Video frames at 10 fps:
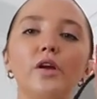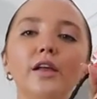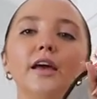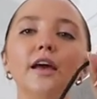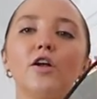
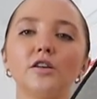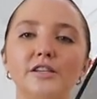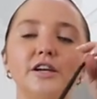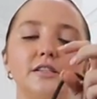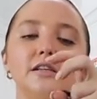really, in all
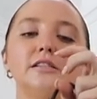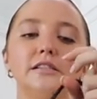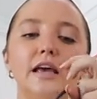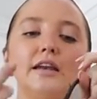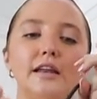seriousness,
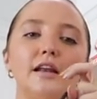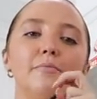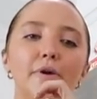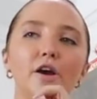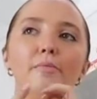did need
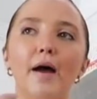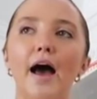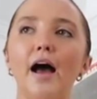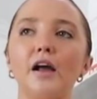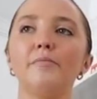a bigger
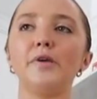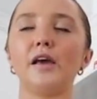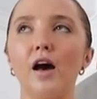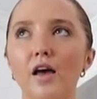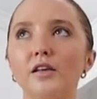bag
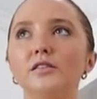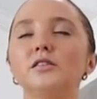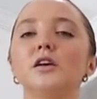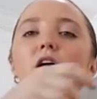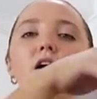
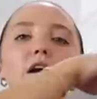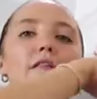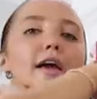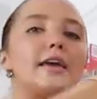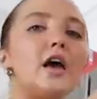because
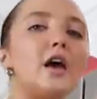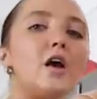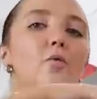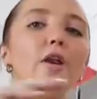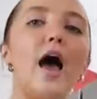like
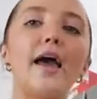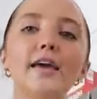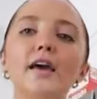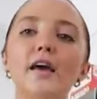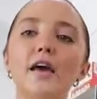when
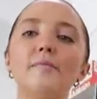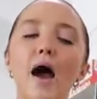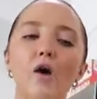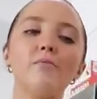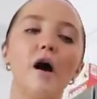I am
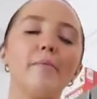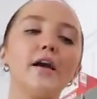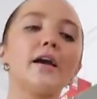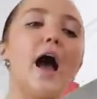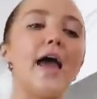out in
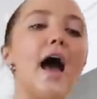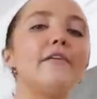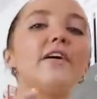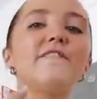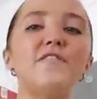public, I
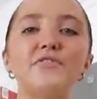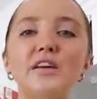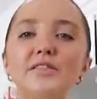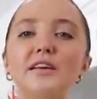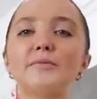have like
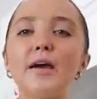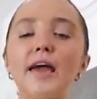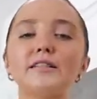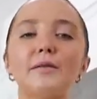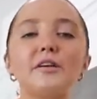15 things in my
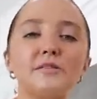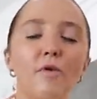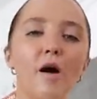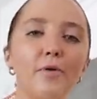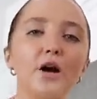hands. I have my
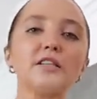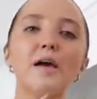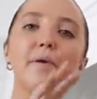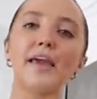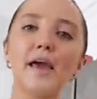small purse, I
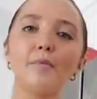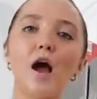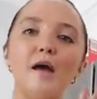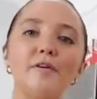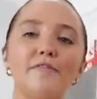have my
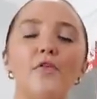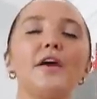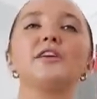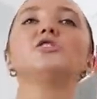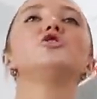camera, I felt
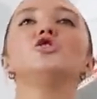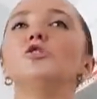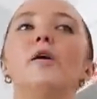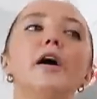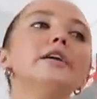Like it's just
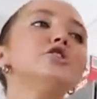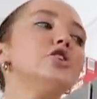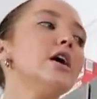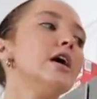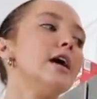too
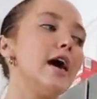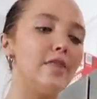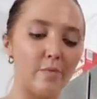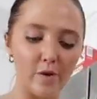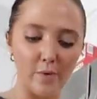much.
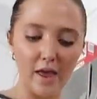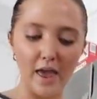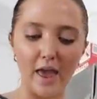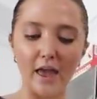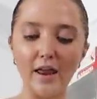And then we went
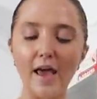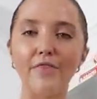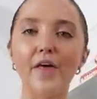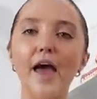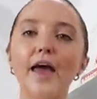in,
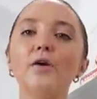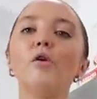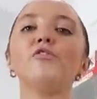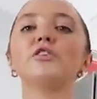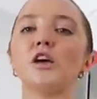and then,
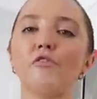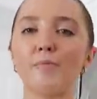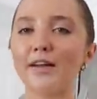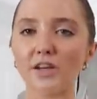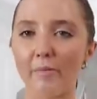well, first off,
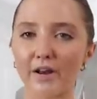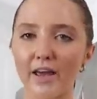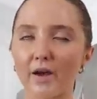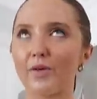we met Dominic,